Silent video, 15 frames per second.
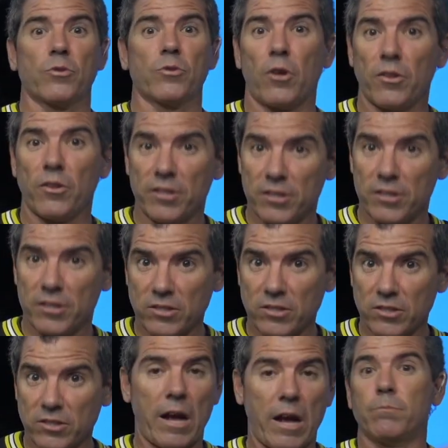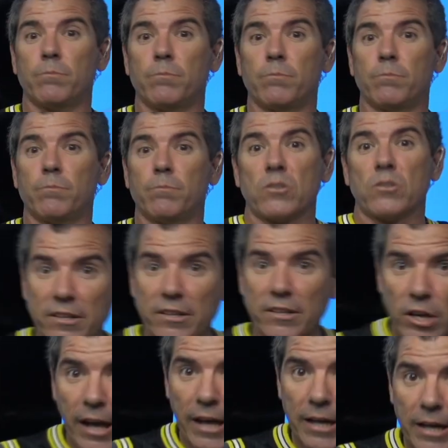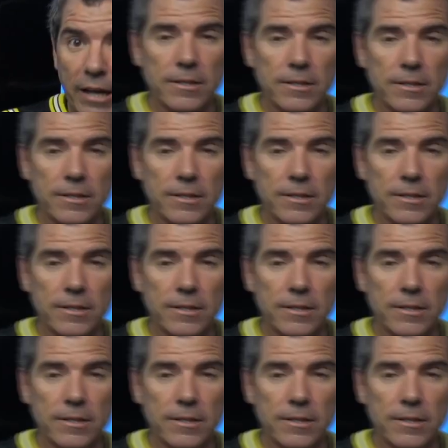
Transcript: restaurant chains, and they lost